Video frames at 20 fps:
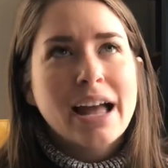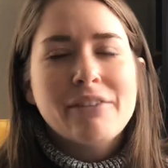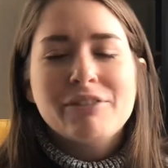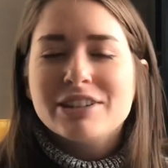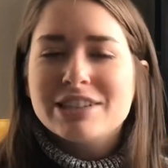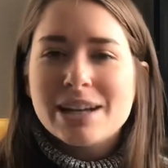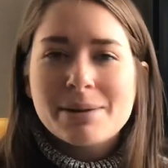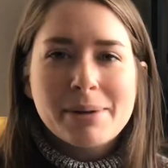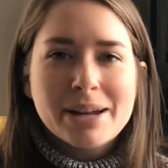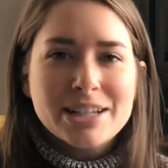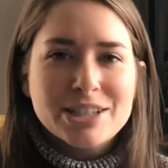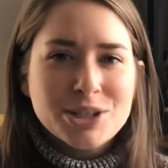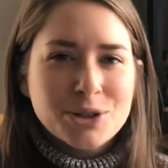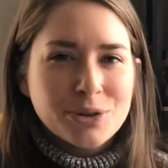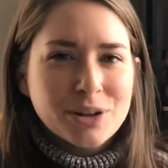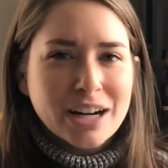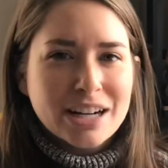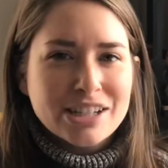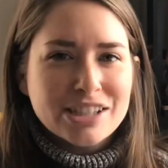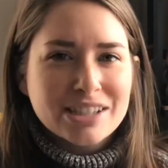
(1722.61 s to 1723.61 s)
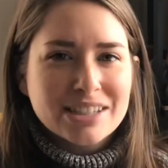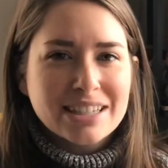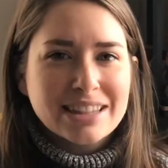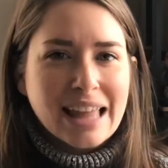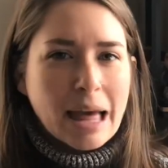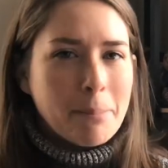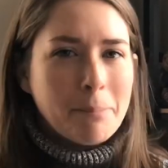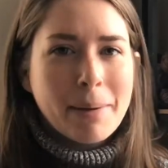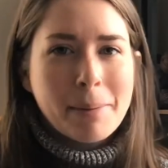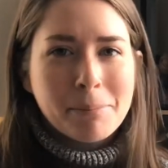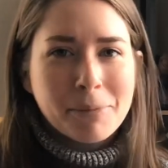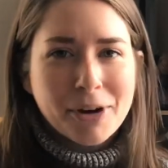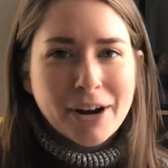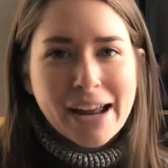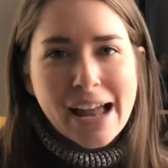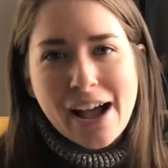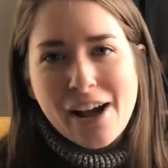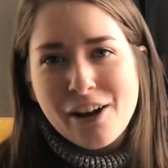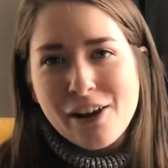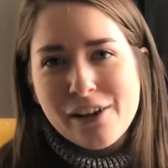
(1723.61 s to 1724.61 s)
Every time I do it, I just get that
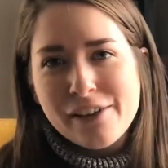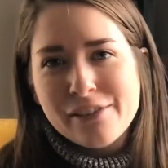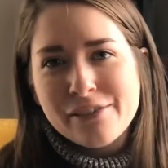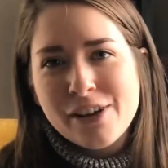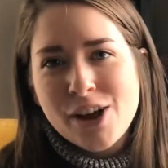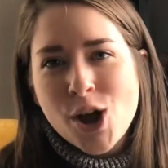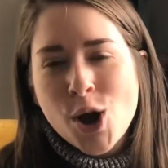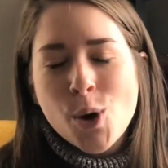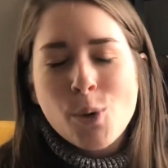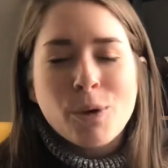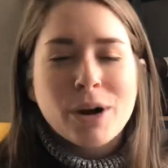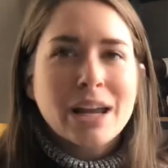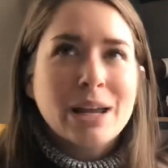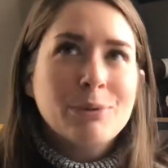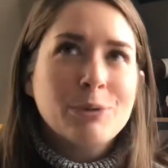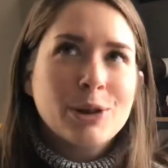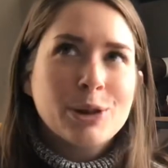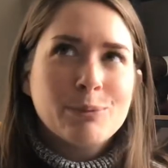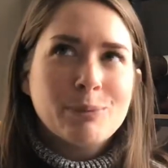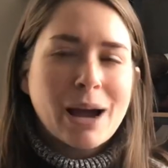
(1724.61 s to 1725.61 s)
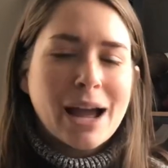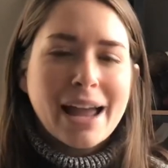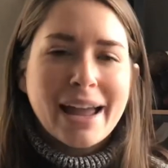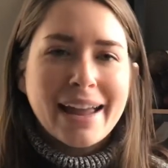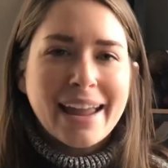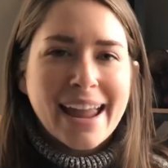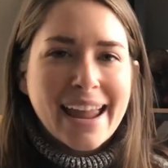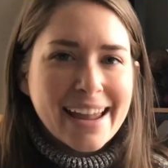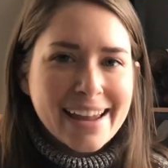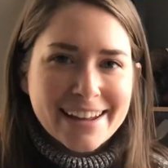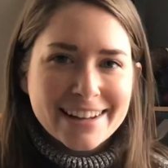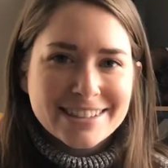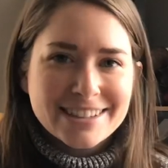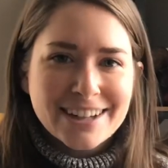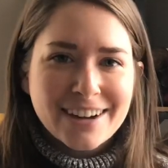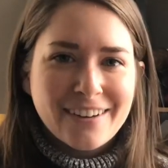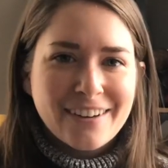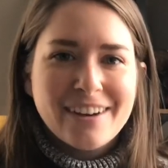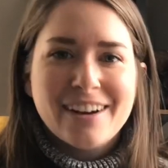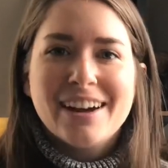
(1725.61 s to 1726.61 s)
memory of working with my aunt
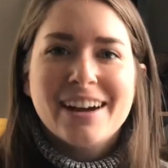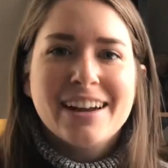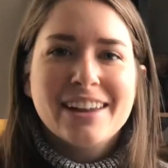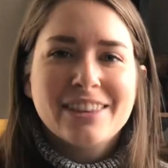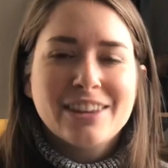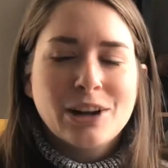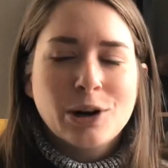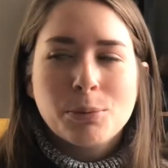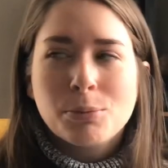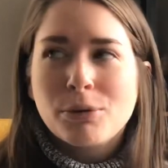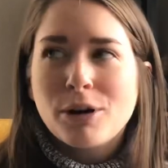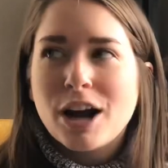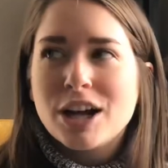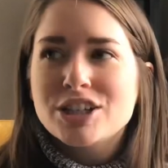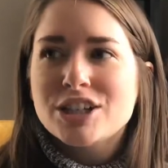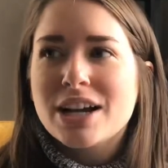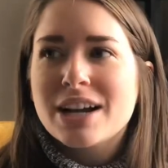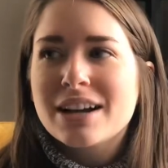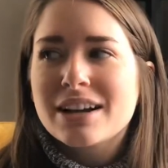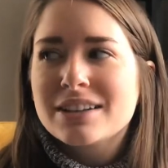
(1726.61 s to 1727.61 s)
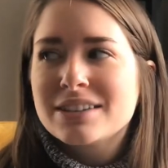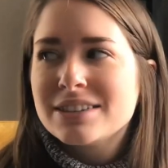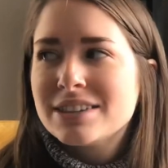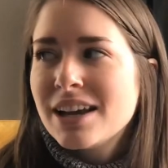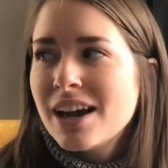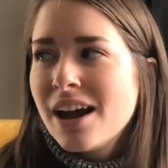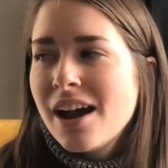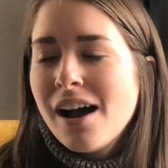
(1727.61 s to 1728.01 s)
on little projects.